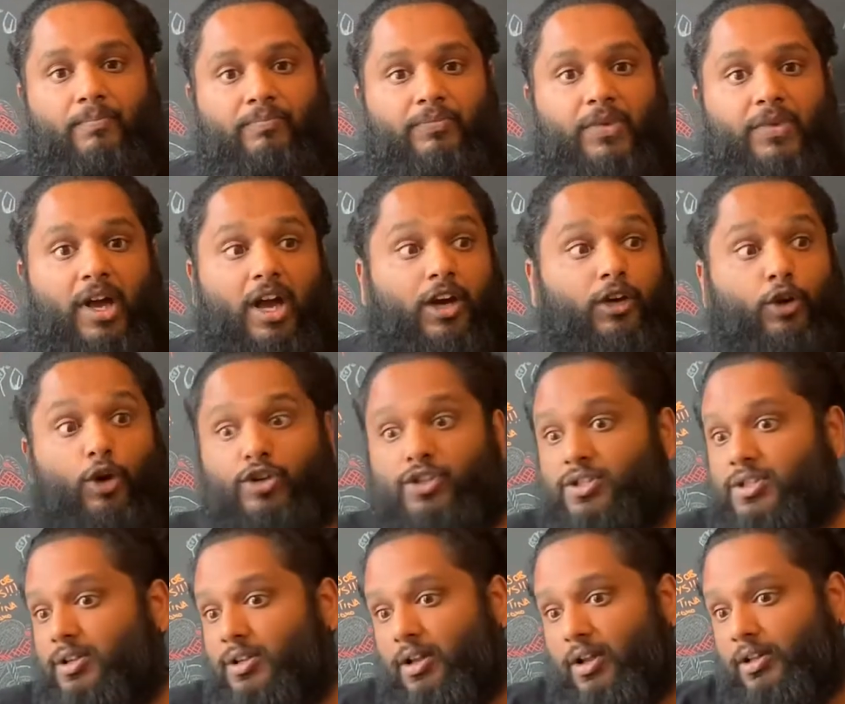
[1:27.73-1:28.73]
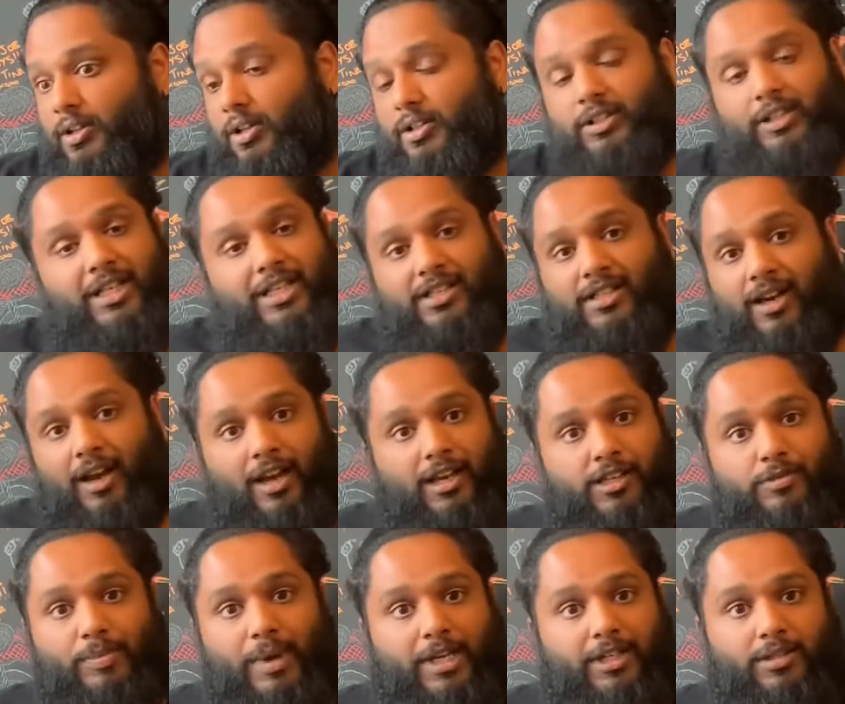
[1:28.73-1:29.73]
across the entire
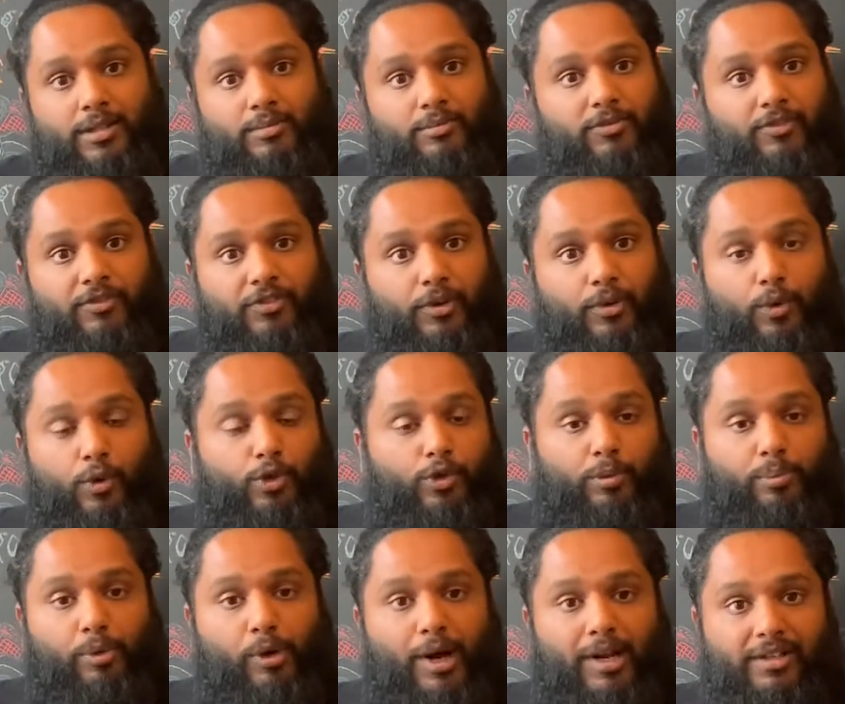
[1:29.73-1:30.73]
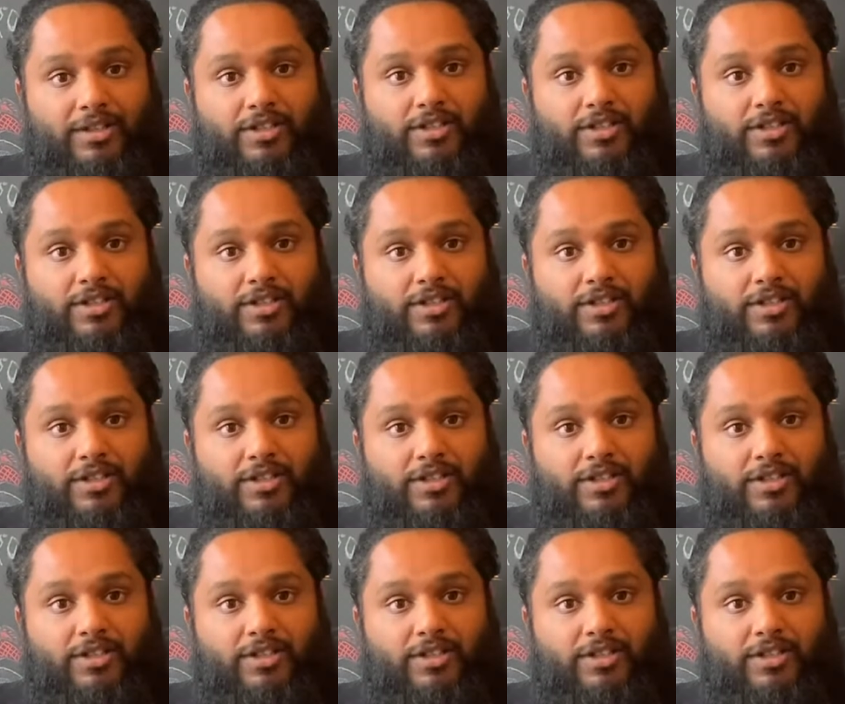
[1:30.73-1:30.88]
spectrum for all the brands.